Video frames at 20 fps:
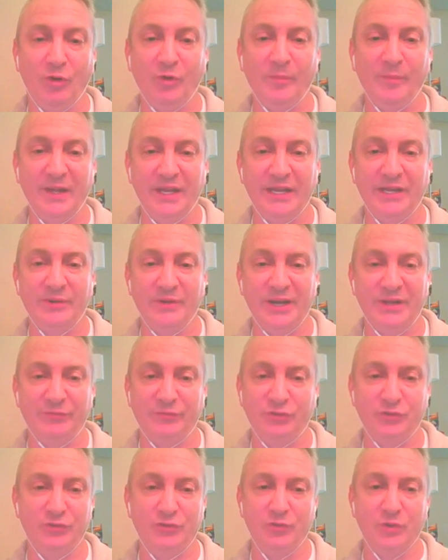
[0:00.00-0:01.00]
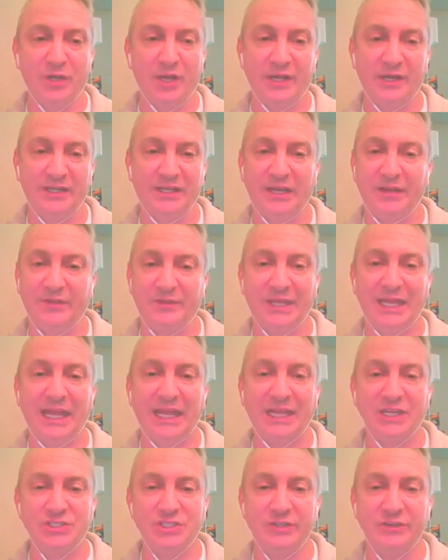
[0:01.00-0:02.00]
don't have to do a lot of
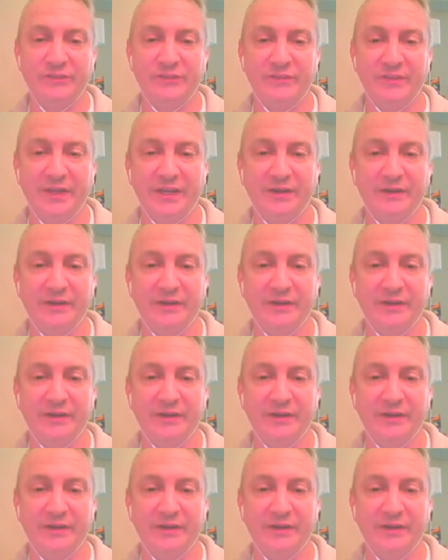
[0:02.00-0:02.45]
calculations there.